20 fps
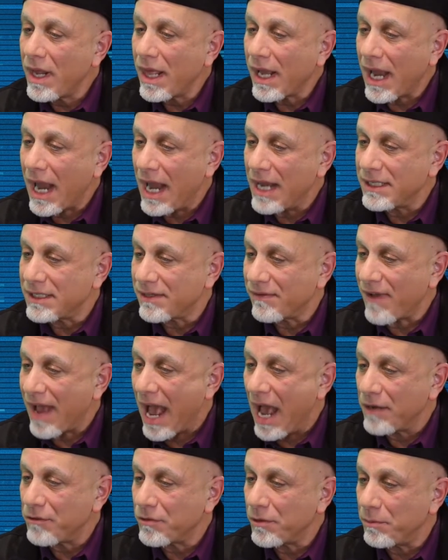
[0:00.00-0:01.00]
the kinds of
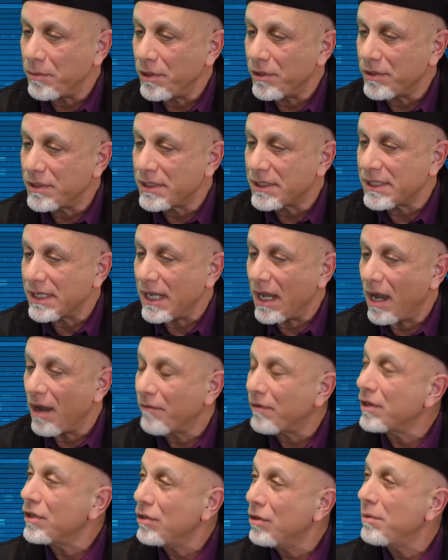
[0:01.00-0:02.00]
attributes
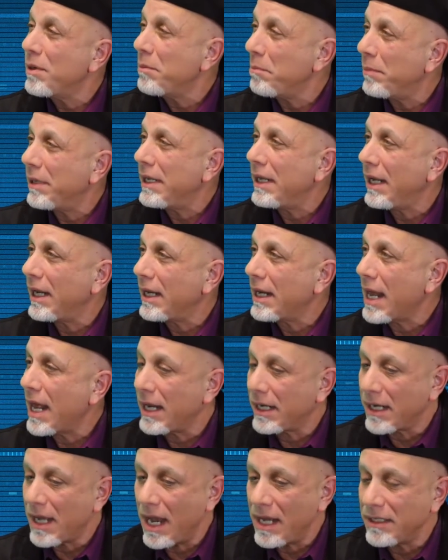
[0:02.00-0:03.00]
of a human being
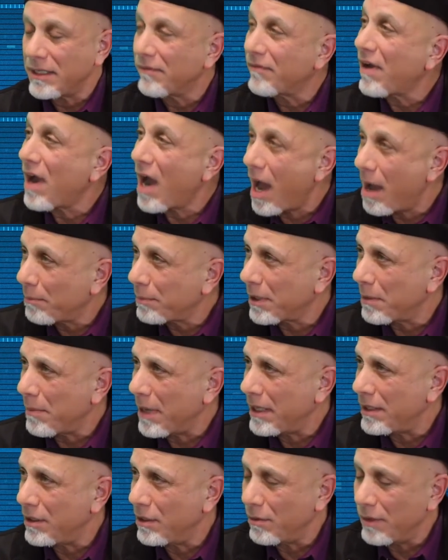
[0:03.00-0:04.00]
that kind of
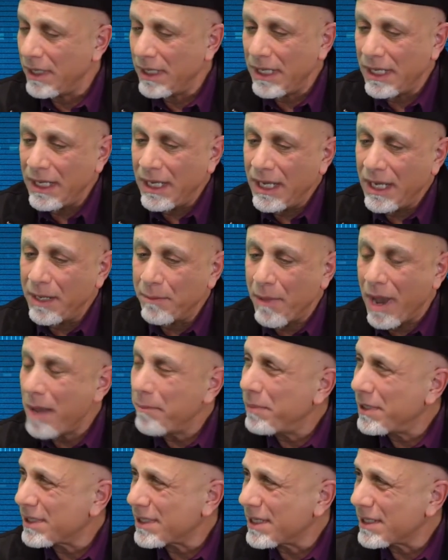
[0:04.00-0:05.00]
complement you. In my
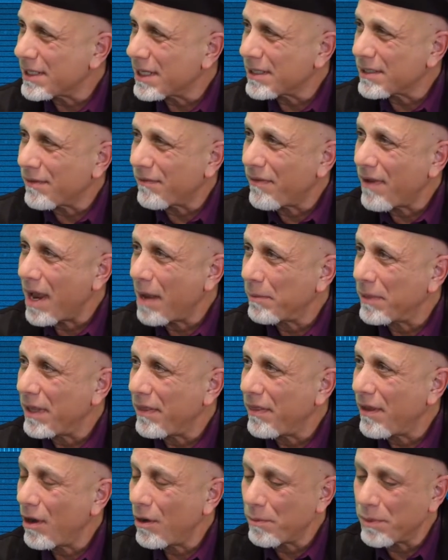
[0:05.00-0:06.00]
business as a family
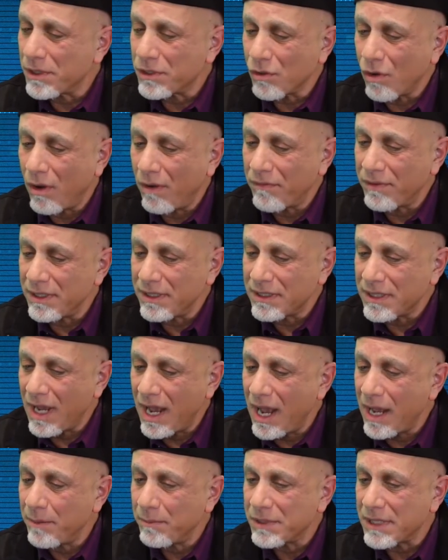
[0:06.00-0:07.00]
therapist,
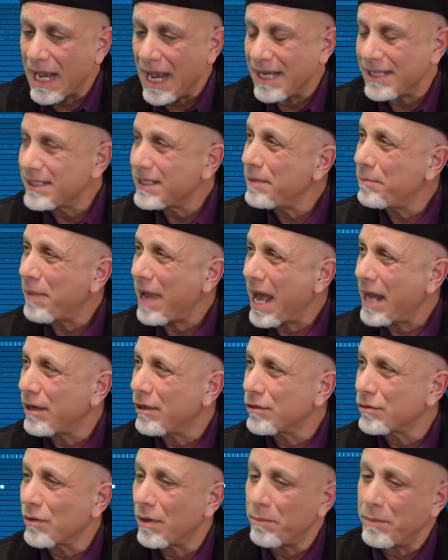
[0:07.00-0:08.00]
oftentimes I see
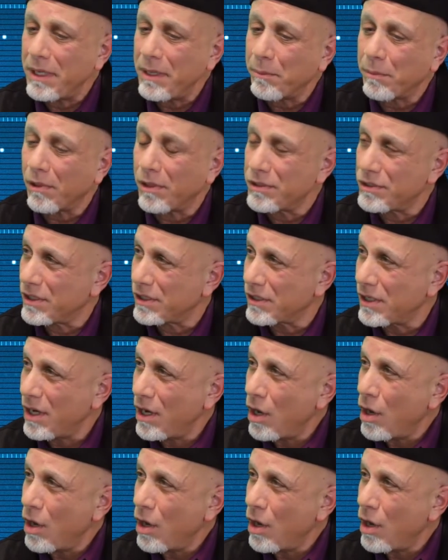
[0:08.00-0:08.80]
patterns where people are just